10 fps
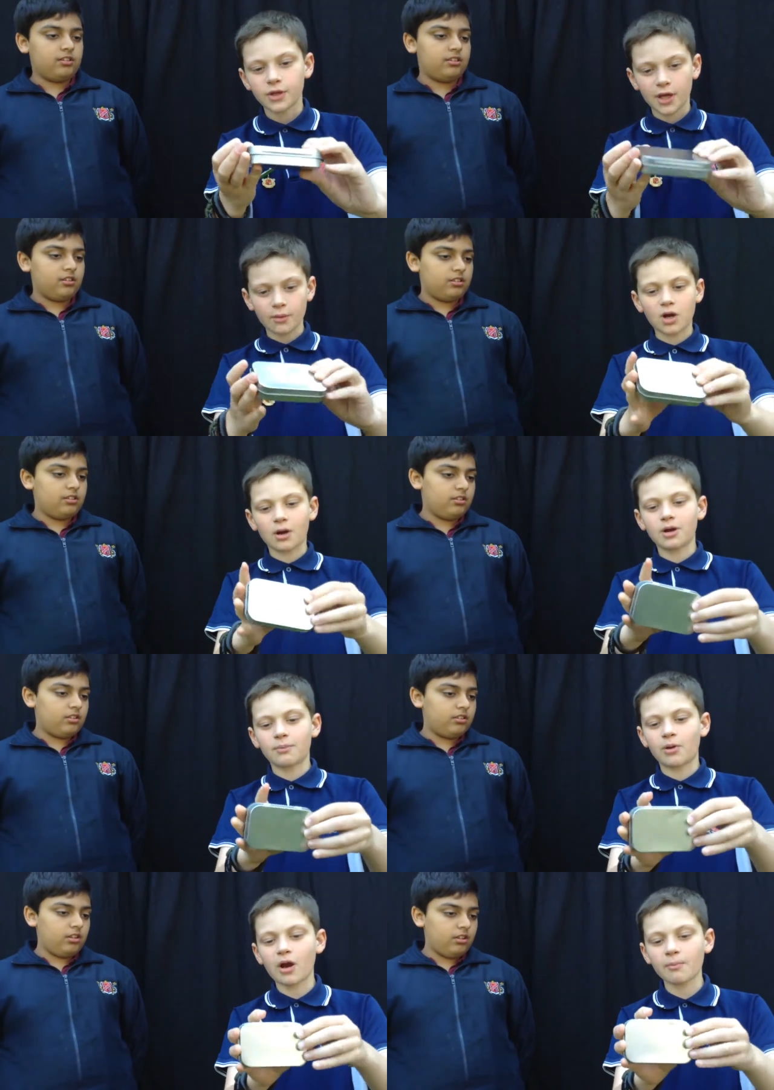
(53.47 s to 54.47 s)
Speaker 1: it will come in a
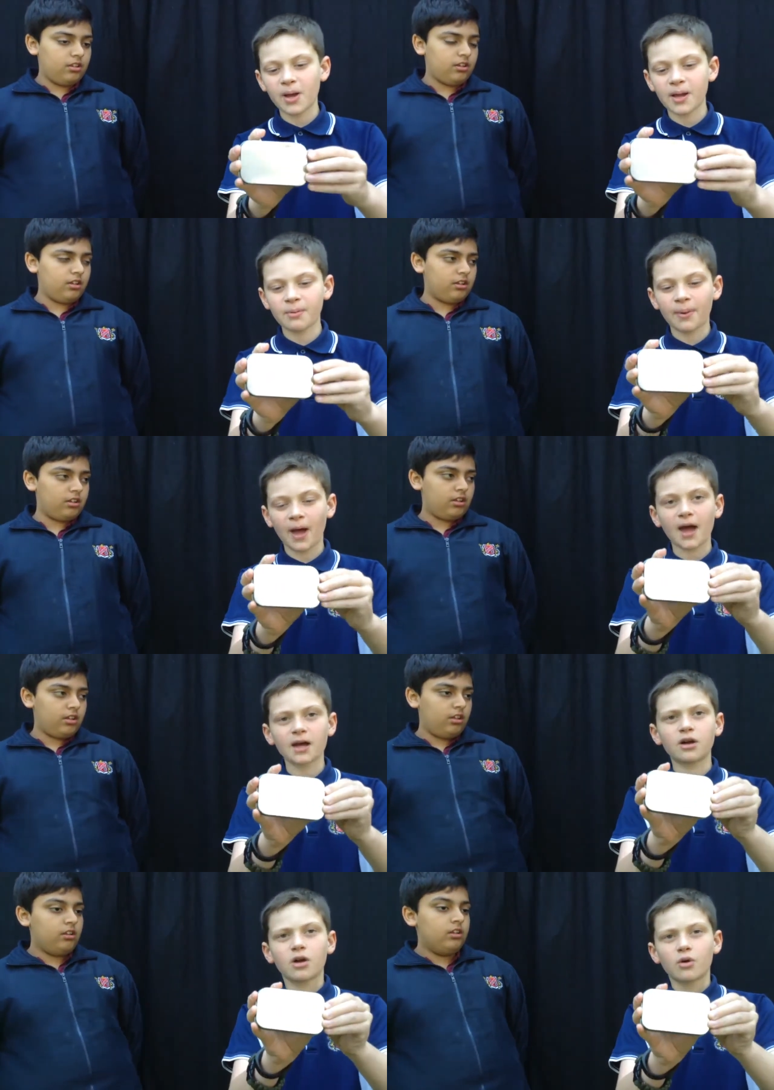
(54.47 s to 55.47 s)
brown paper bag
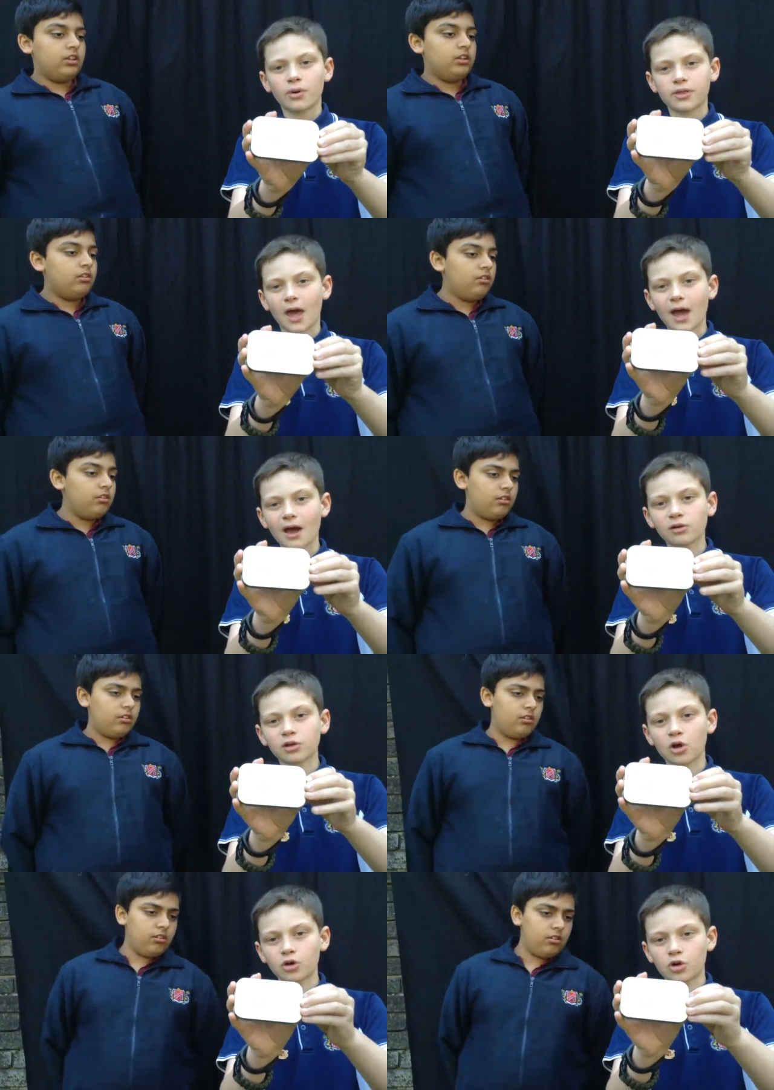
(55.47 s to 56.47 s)
with our
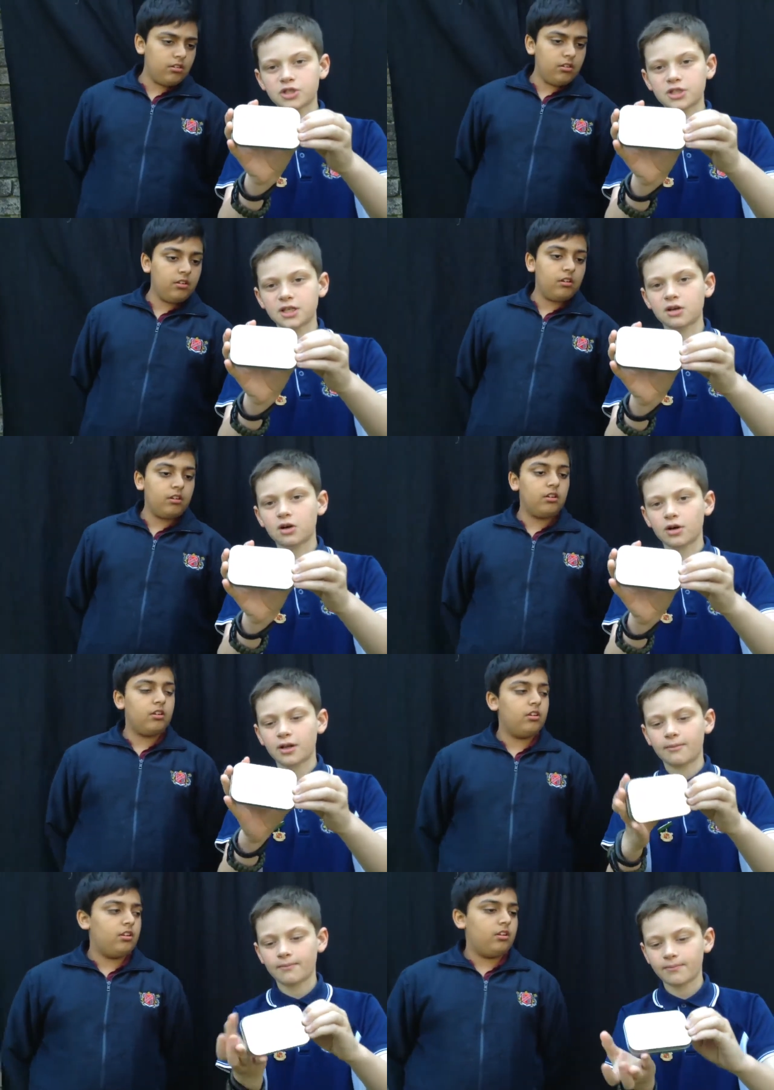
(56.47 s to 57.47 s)
logo sticker on
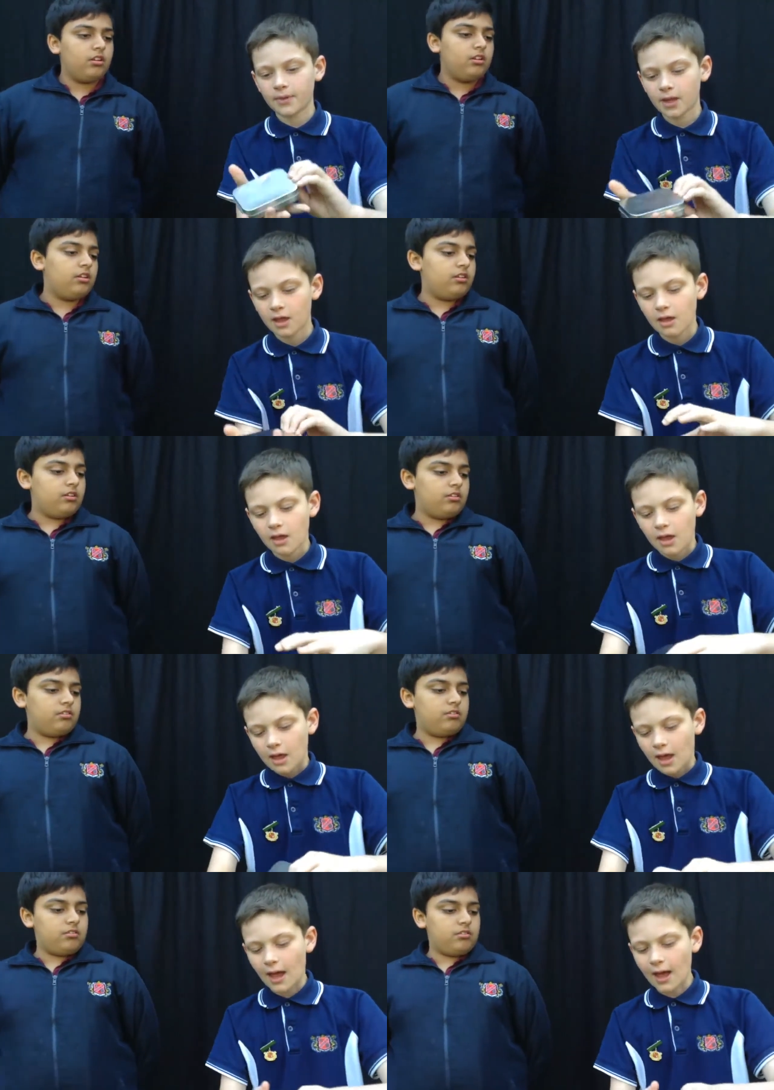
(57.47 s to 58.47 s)

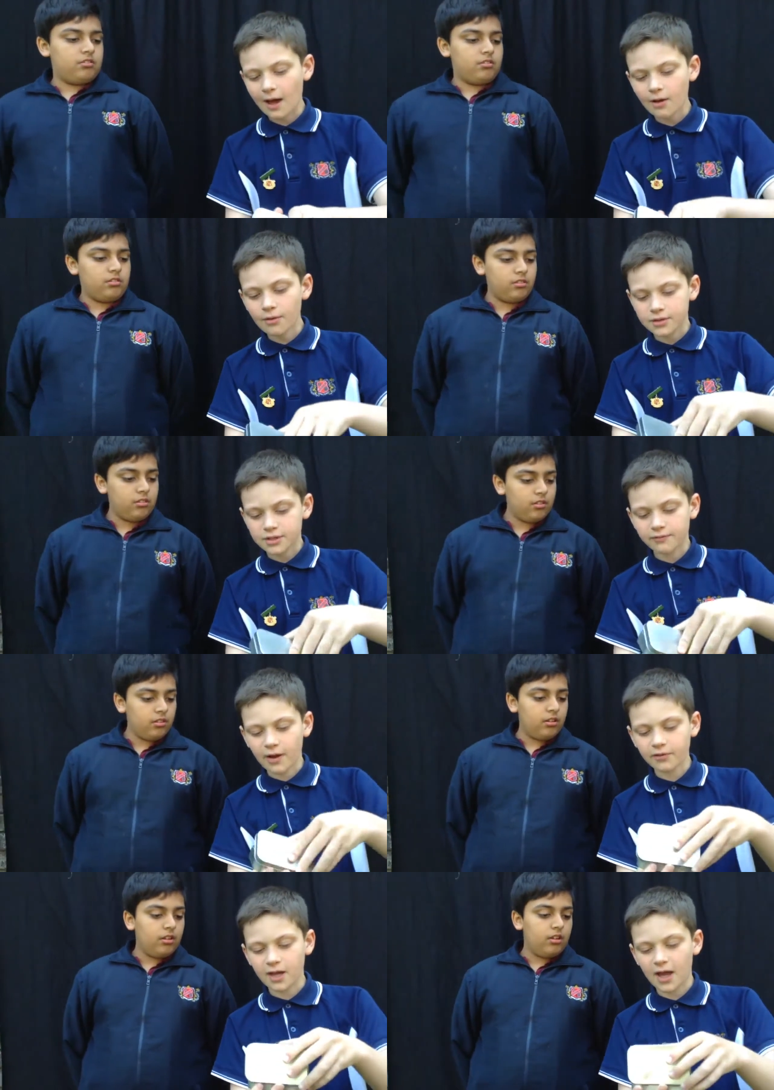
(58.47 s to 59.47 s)
it. Our
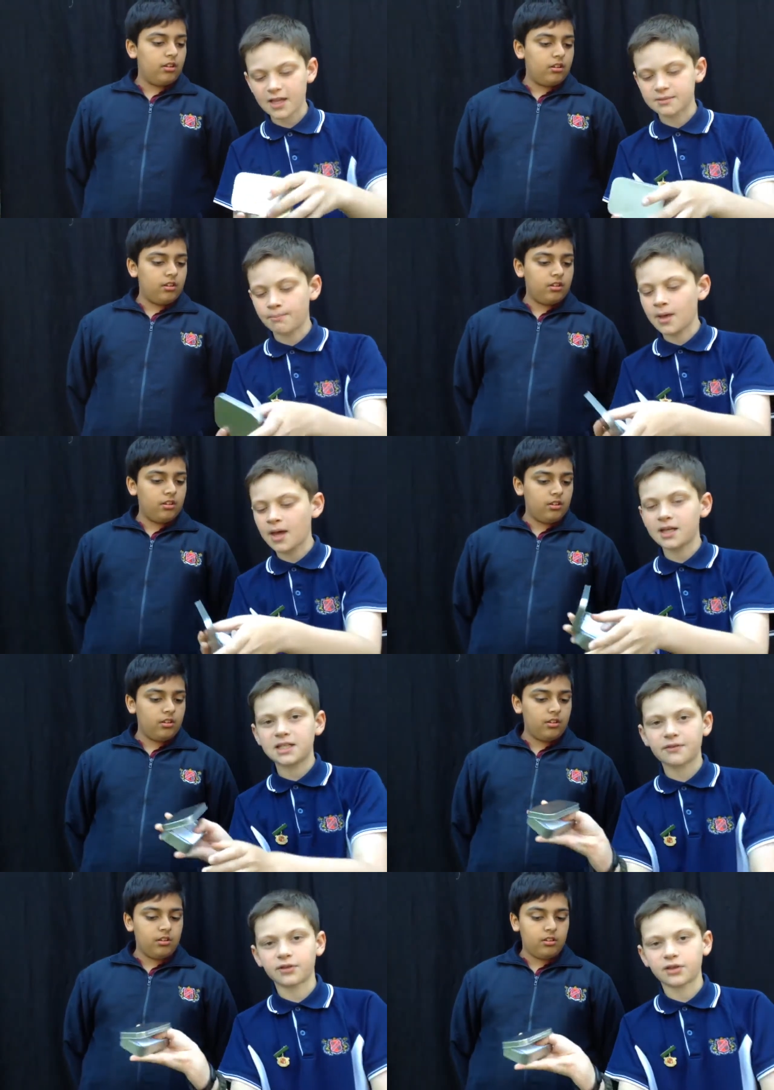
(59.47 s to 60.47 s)
survival kit has many
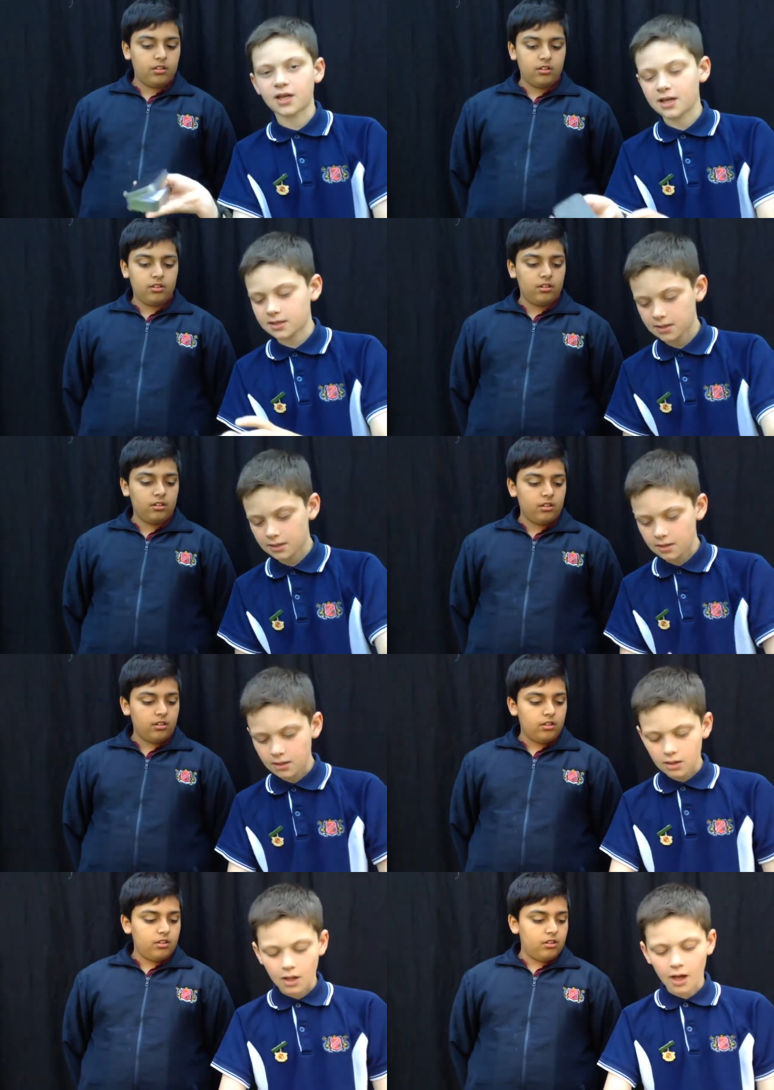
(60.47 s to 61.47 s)
different things
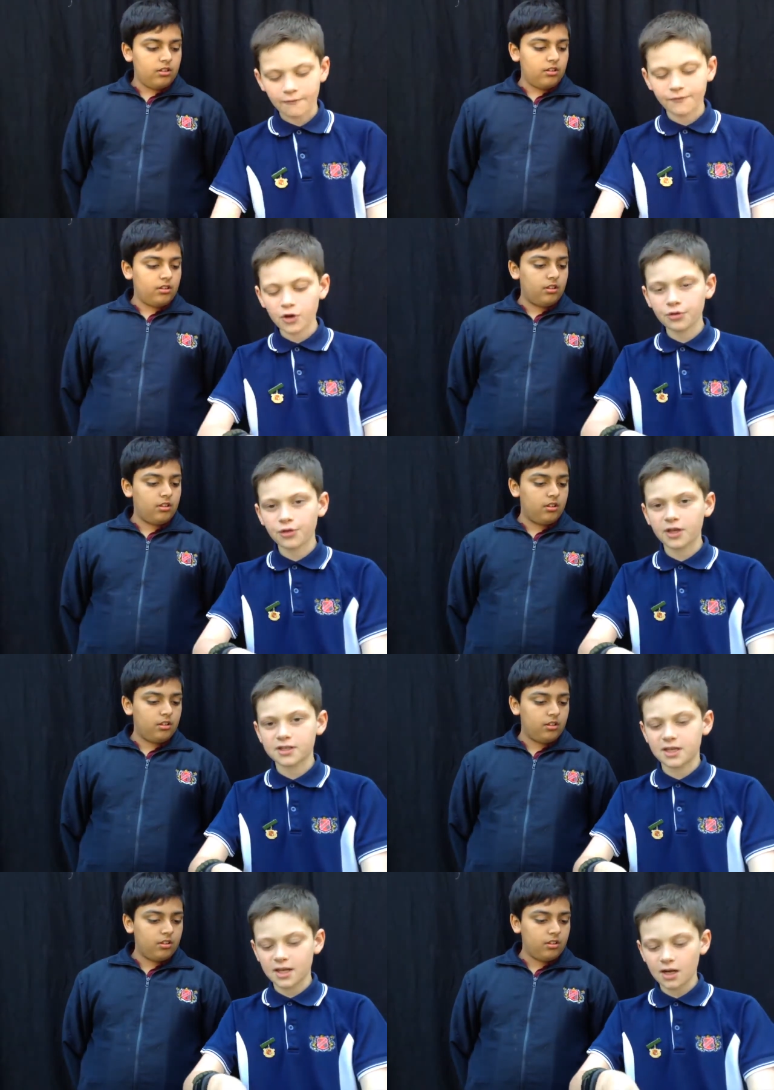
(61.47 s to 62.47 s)
few things
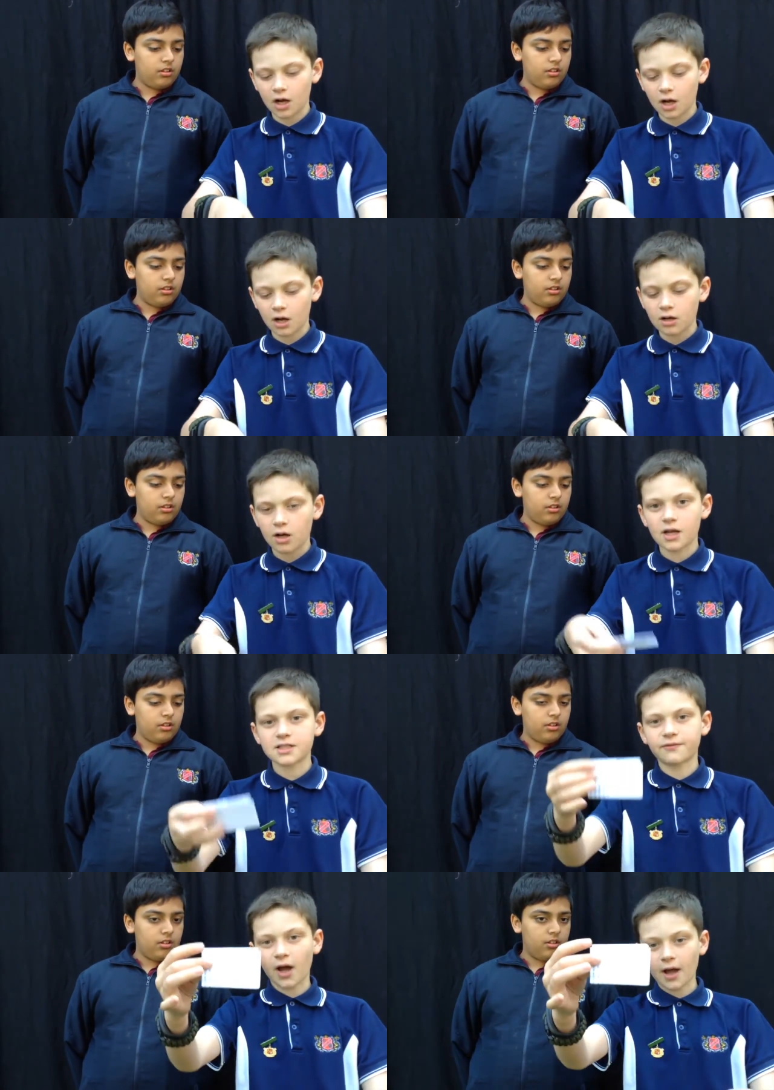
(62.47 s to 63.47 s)
in it are um, a
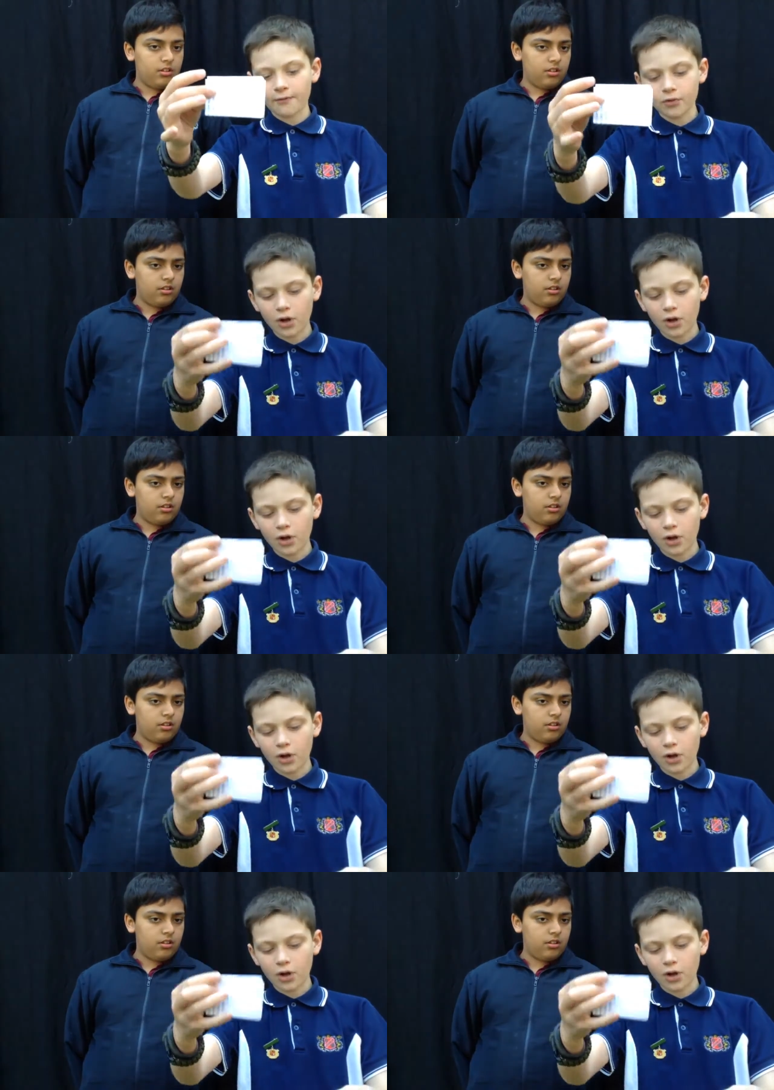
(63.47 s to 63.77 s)
survival